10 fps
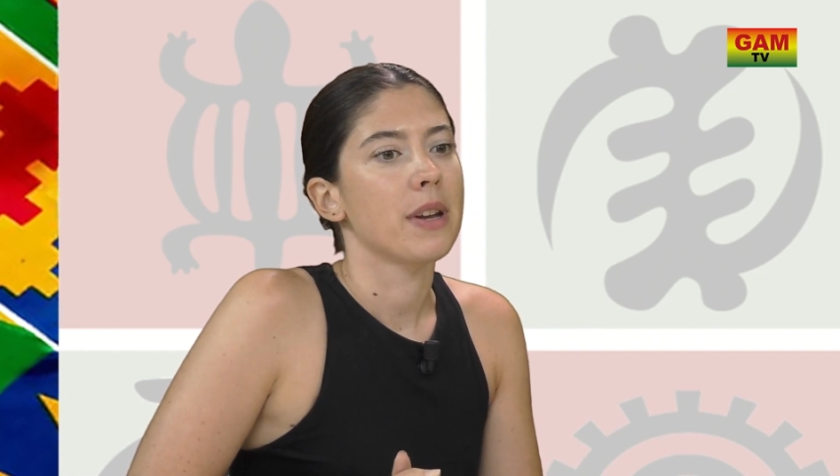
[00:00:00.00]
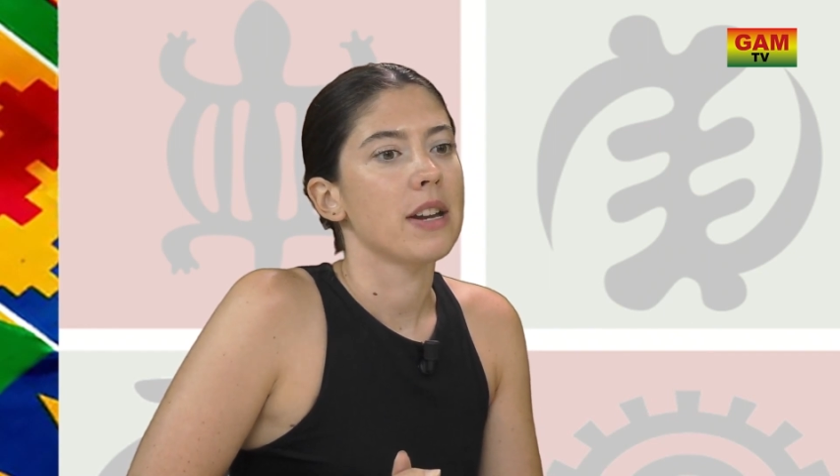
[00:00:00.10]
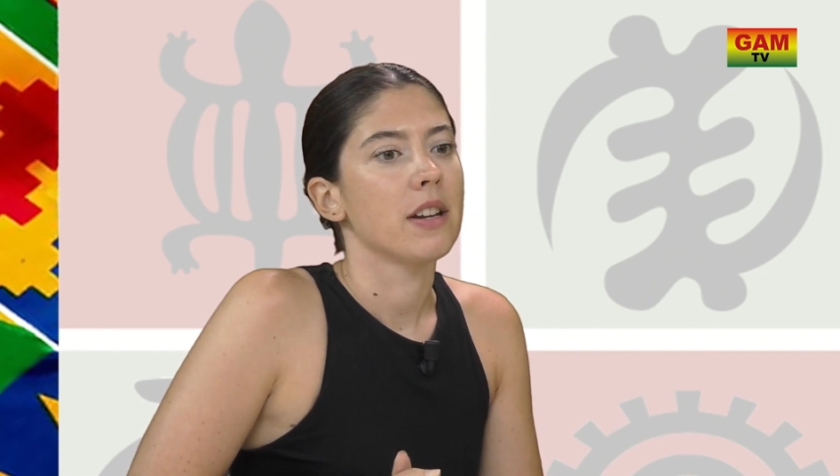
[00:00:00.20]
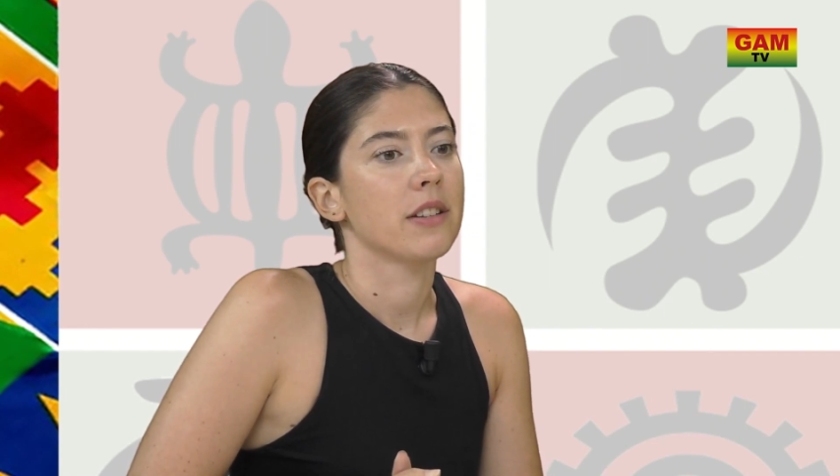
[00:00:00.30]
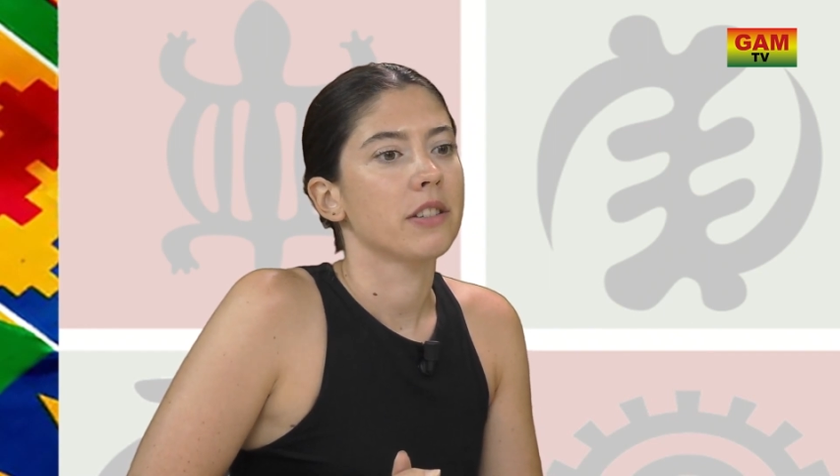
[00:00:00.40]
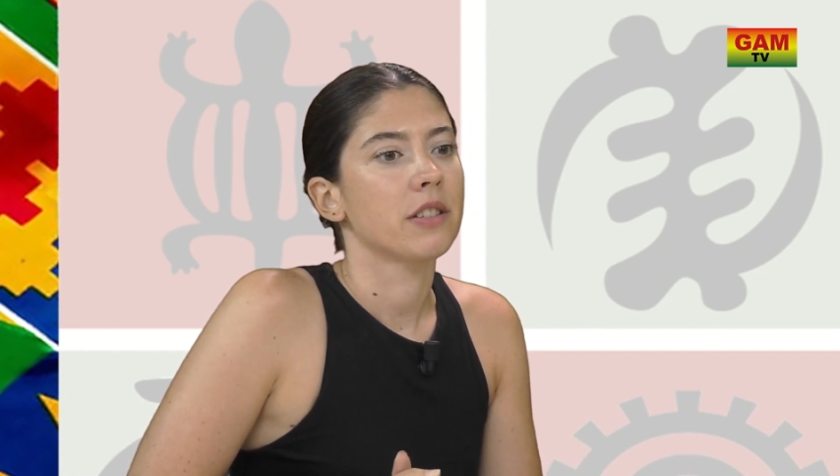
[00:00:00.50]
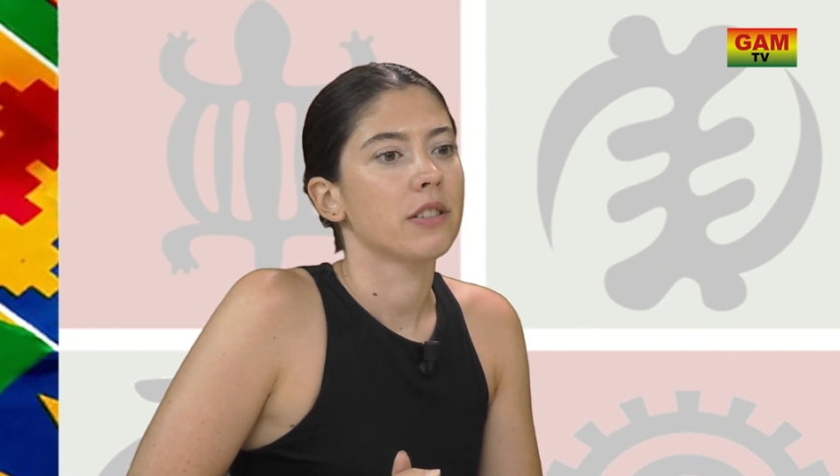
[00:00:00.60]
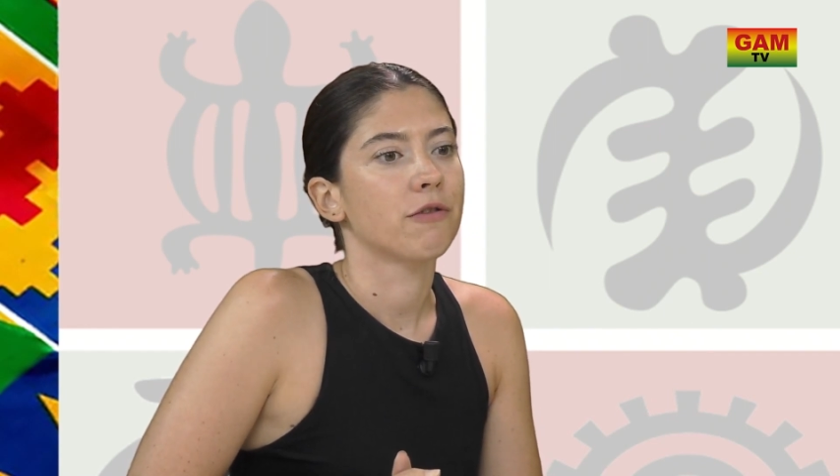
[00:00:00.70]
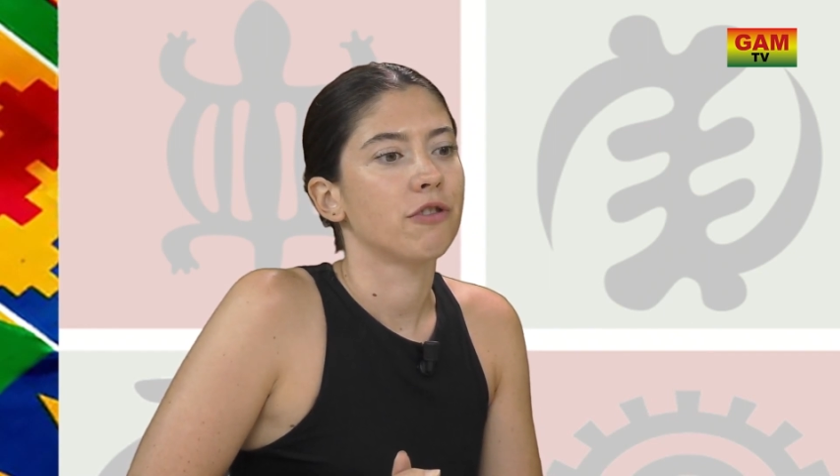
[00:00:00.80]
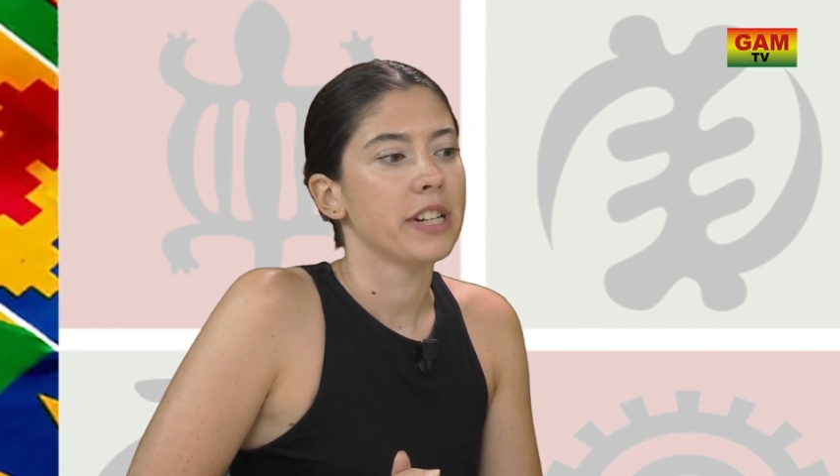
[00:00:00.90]

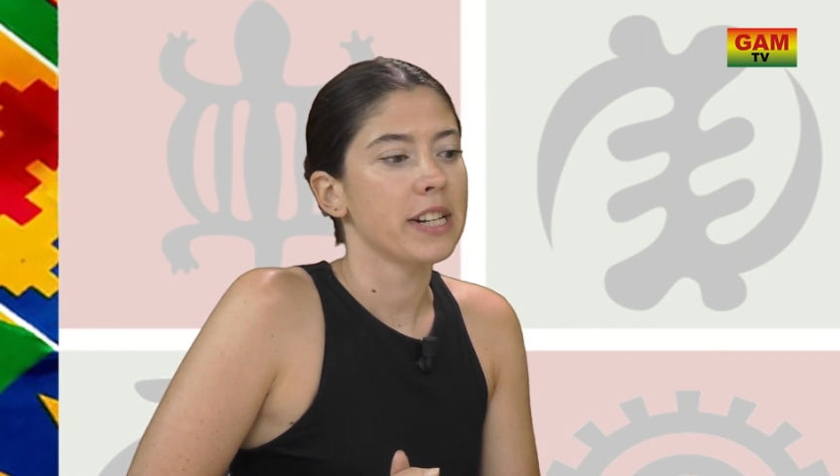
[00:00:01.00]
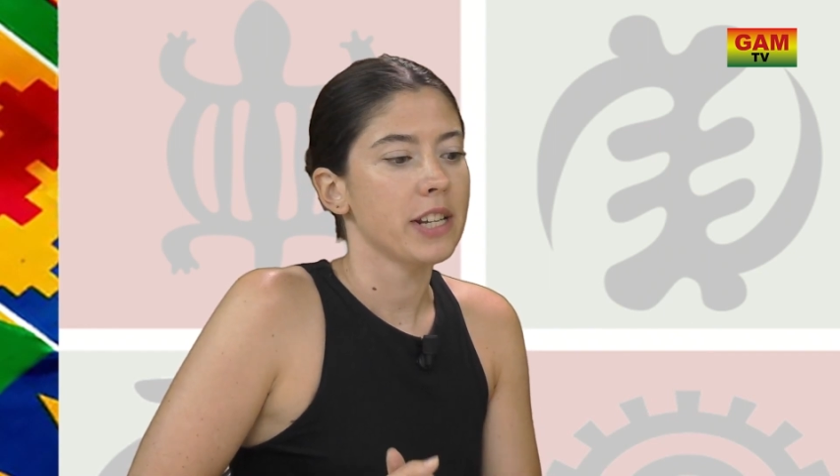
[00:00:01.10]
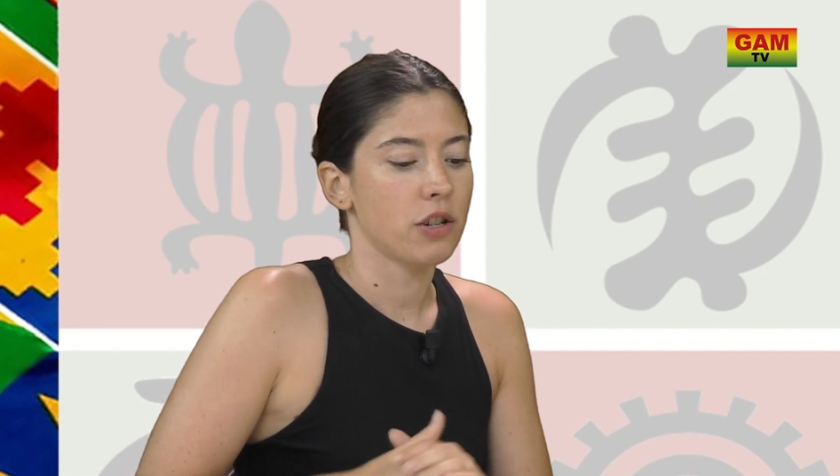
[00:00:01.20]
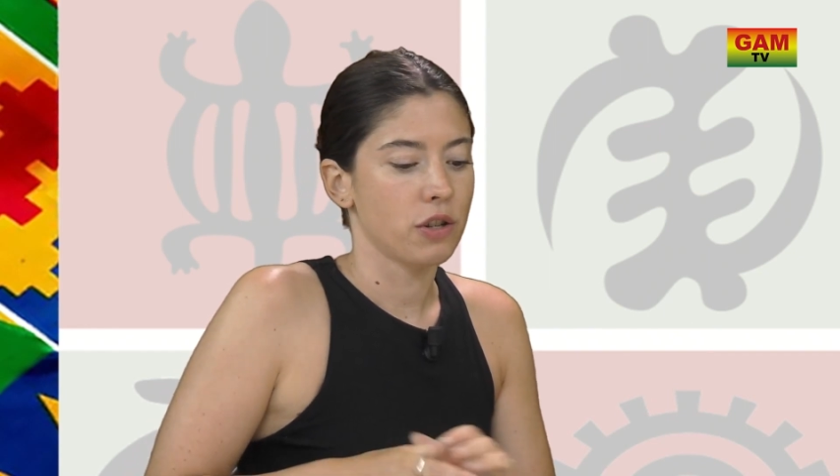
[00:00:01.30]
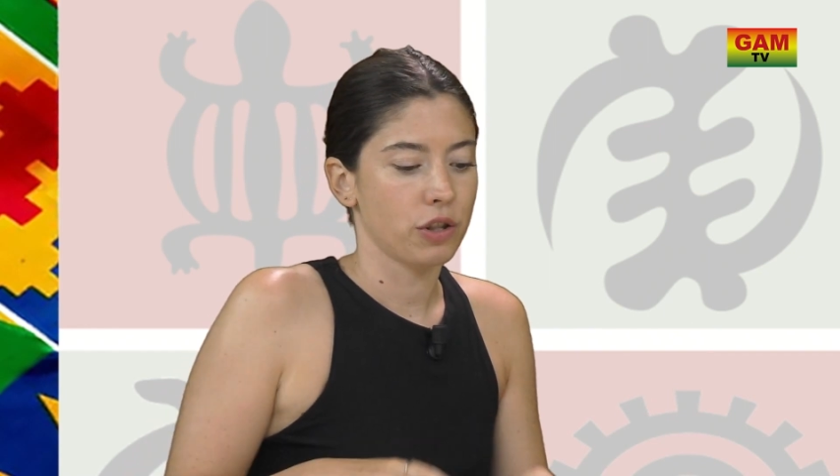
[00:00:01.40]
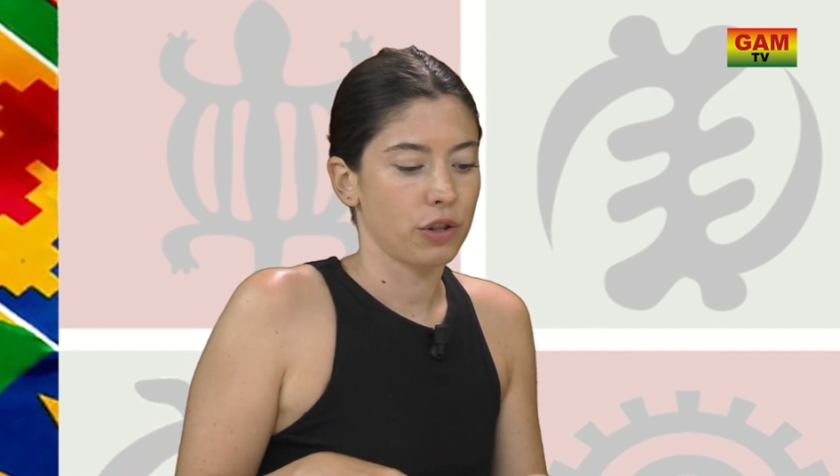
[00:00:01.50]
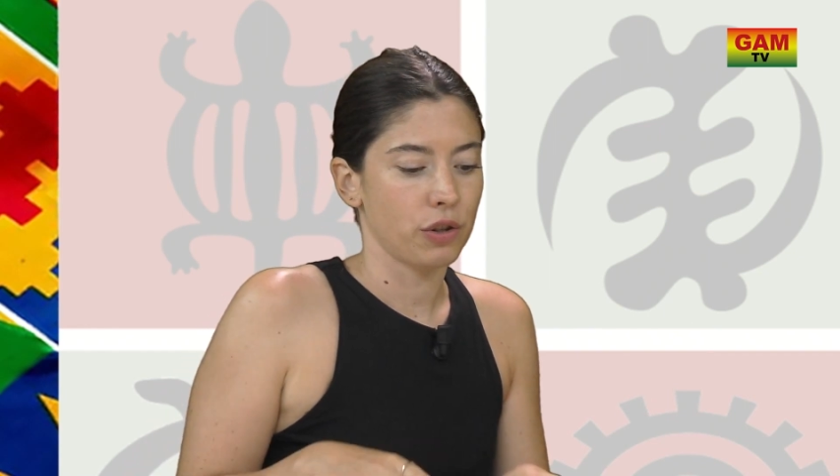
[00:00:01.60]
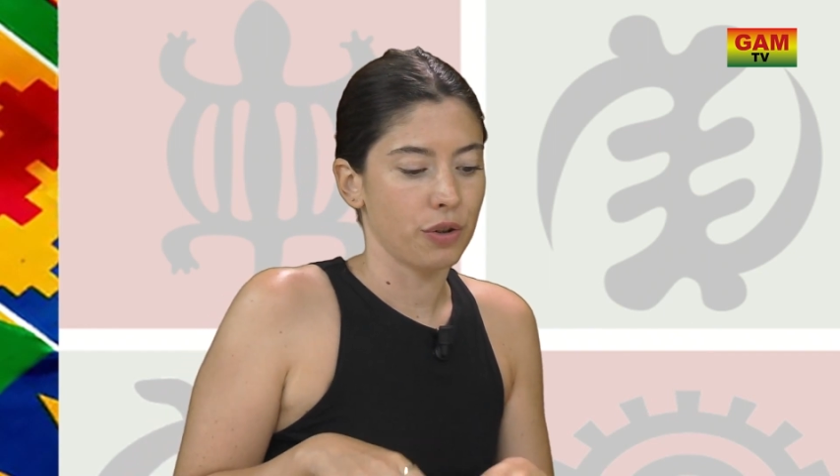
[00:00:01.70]
it's really good to